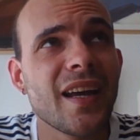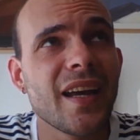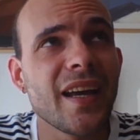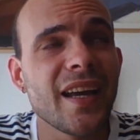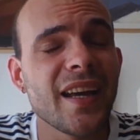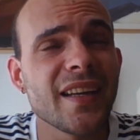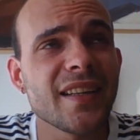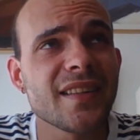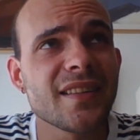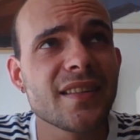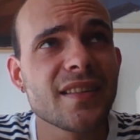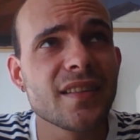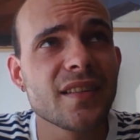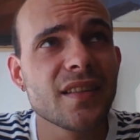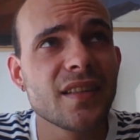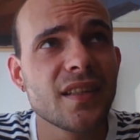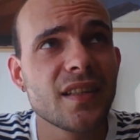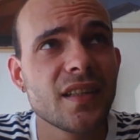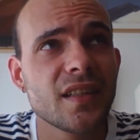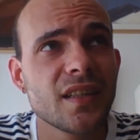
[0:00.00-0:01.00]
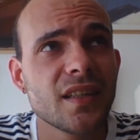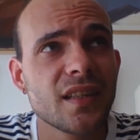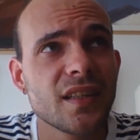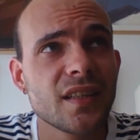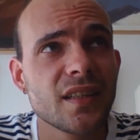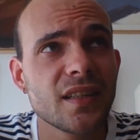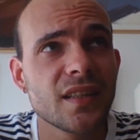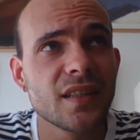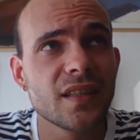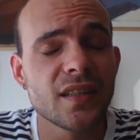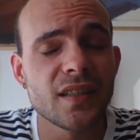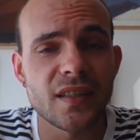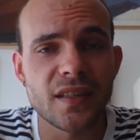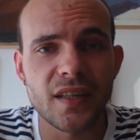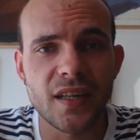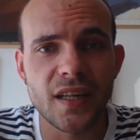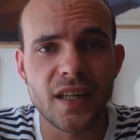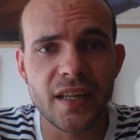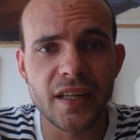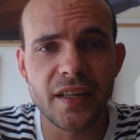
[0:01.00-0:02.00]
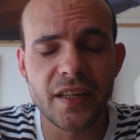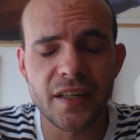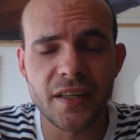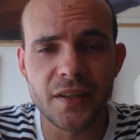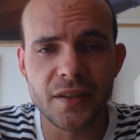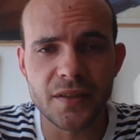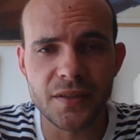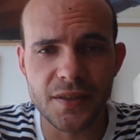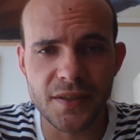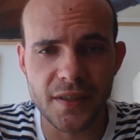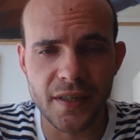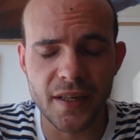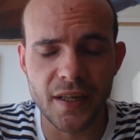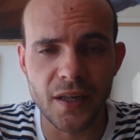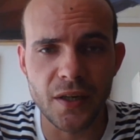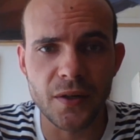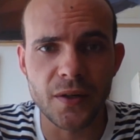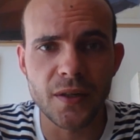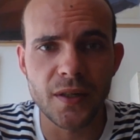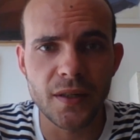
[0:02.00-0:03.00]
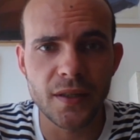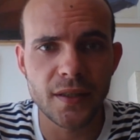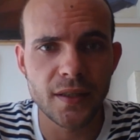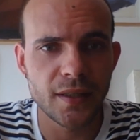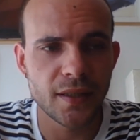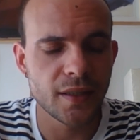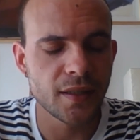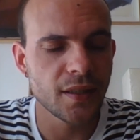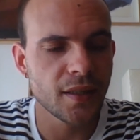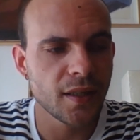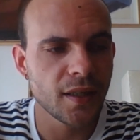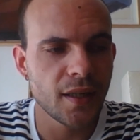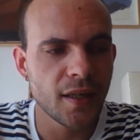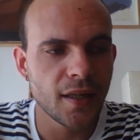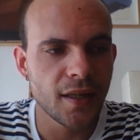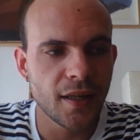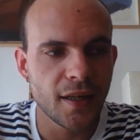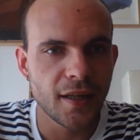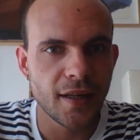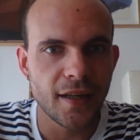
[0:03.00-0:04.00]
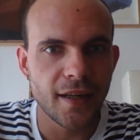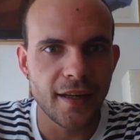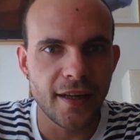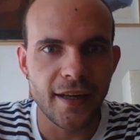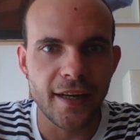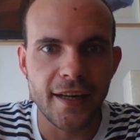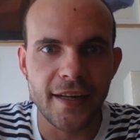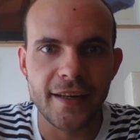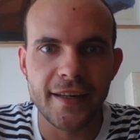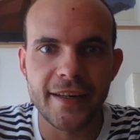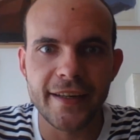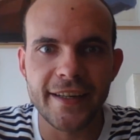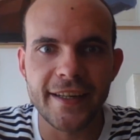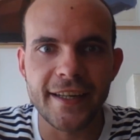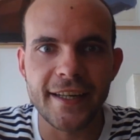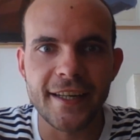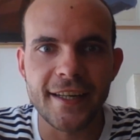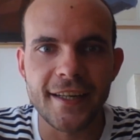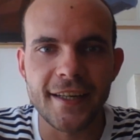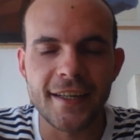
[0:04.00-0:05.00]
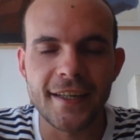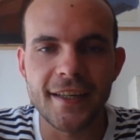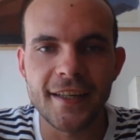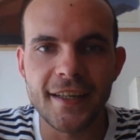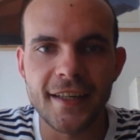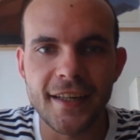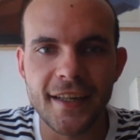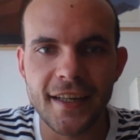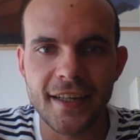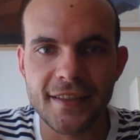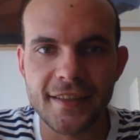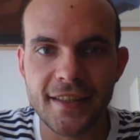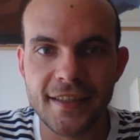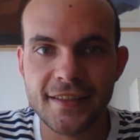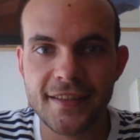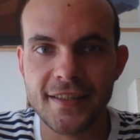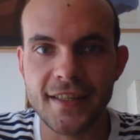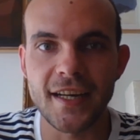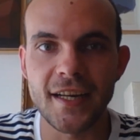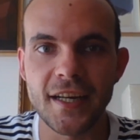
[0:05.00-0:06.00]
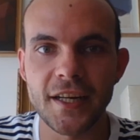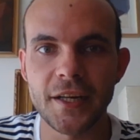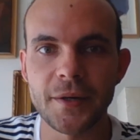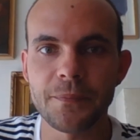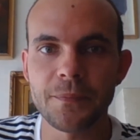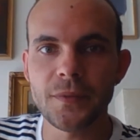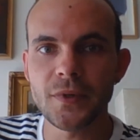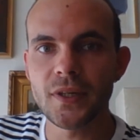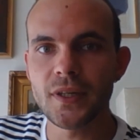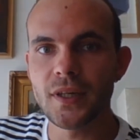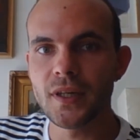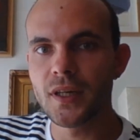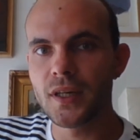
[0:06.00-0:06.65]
8, 9 years ago, and at that time